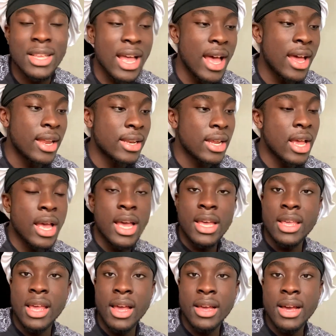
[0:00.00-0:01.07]
And
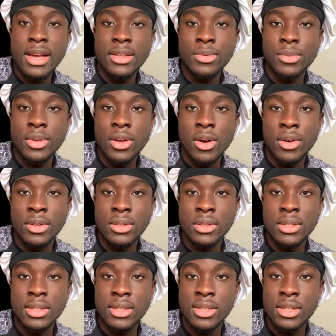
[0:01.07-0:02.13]
yeah, guys, we on
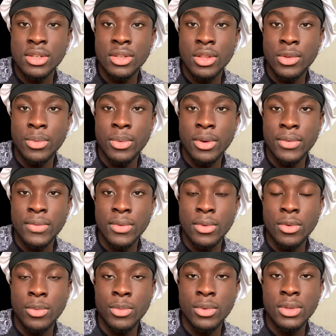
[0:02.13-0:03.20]
to searching the world for
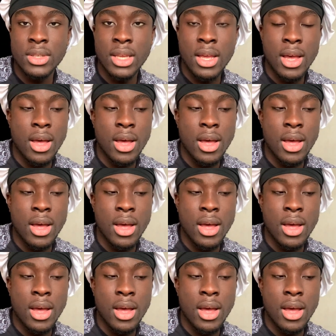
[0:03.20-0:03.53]
new music.